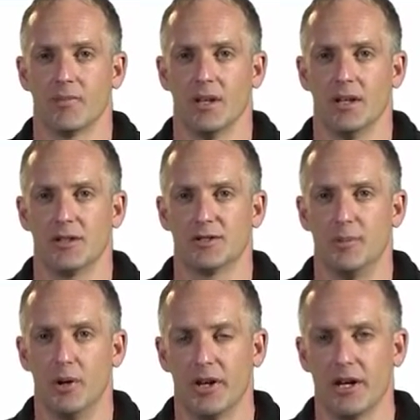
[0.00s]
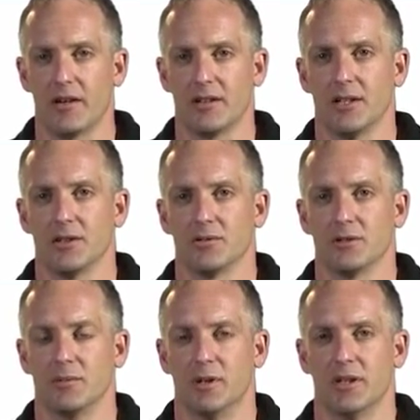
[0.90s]
exporting agricultural
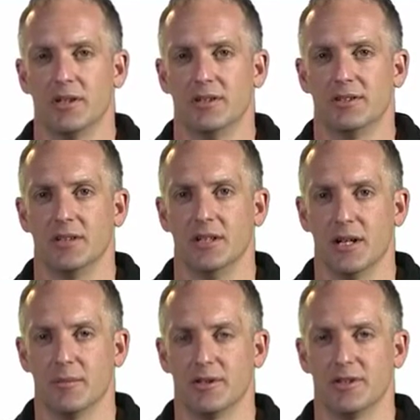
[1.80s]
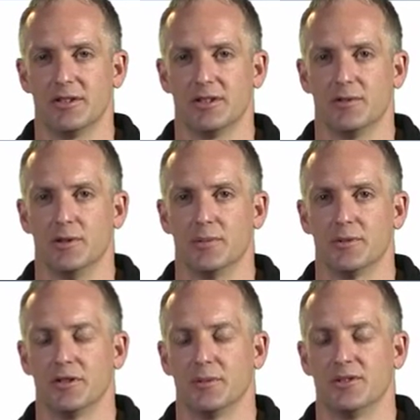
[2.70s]
commodities in unprocessed forms
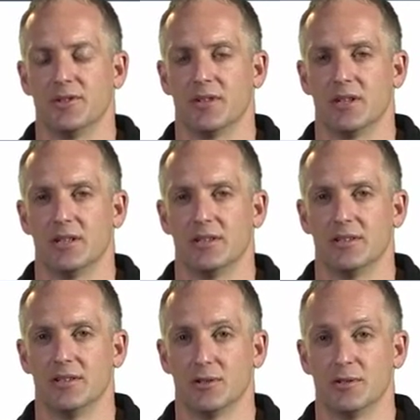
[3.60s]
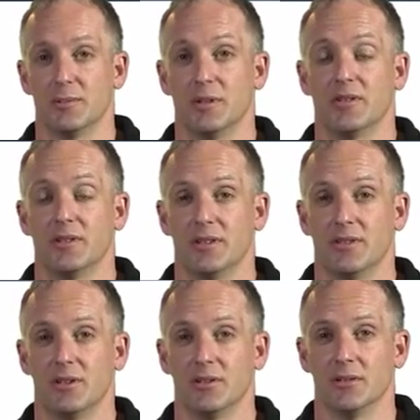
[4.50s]
from the Pacific Islands has always been very
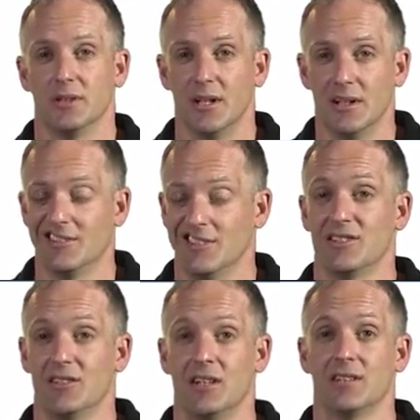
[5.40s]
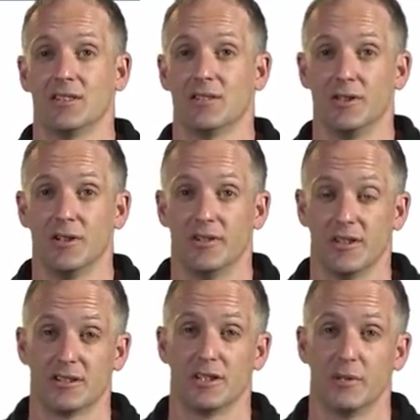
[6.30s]
difficult. These are islands that are full of
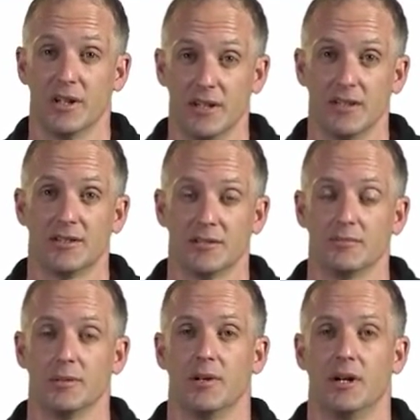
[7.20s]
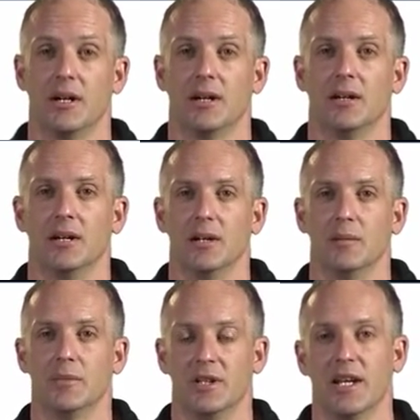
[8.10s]
things like bananas and papaya,
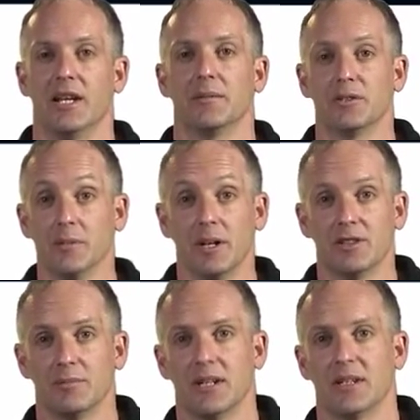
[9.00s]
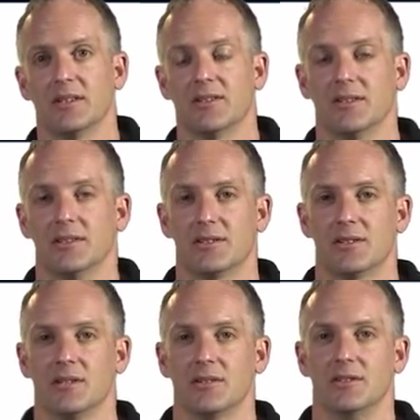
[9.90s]
but getting them to major markets in
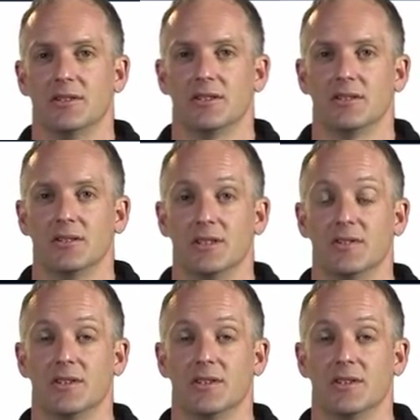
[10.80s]
Australia or New Zealand is very